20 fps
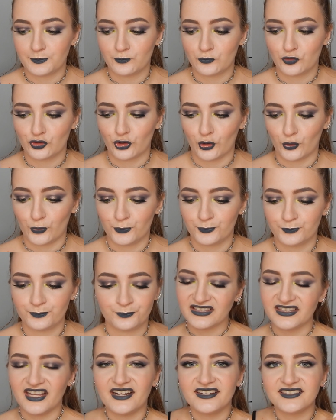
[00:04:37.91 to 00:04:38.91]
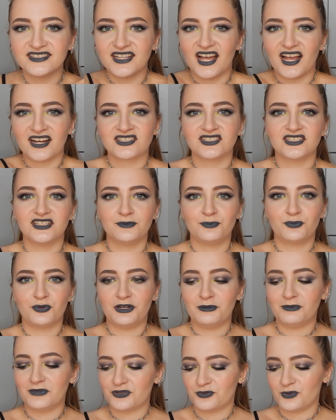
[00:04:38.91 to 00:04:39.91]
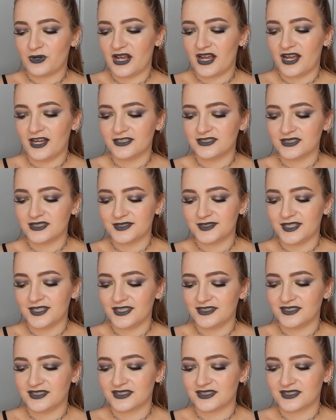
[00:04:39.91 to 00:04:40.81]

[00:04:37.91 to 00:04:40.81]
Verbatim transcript: So that is actually pretty much what I had to say.